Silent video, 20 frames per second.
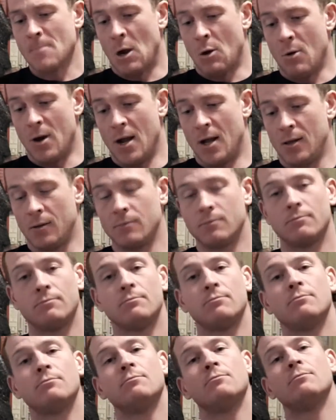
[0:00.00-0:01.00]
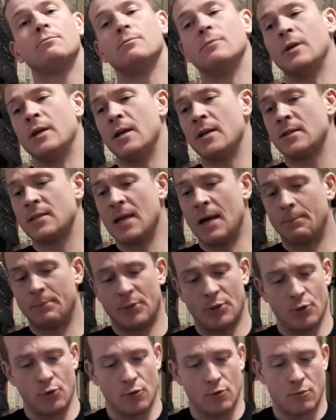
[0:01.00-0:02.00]
Well, it's up
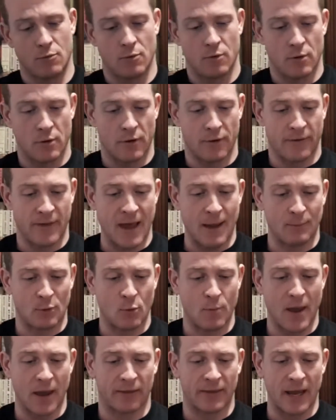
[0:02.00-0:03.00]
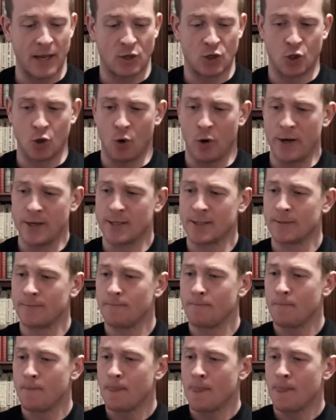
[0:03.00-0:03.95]
to them to make that choice.